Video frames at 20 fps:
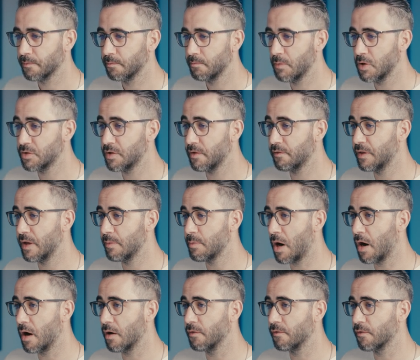Most of them
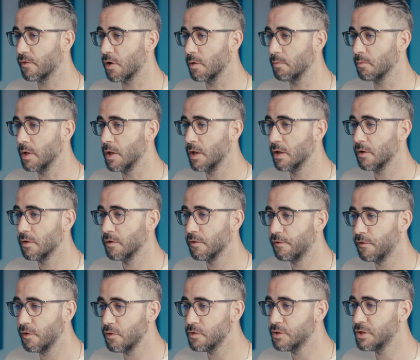are from
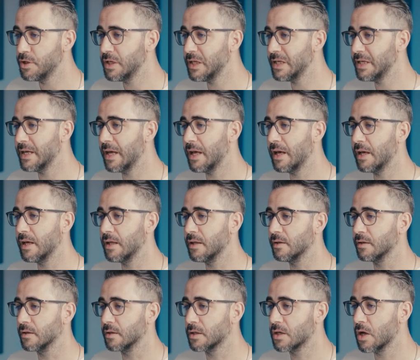Fuji
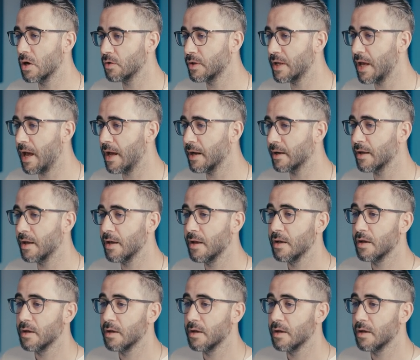and Kodak,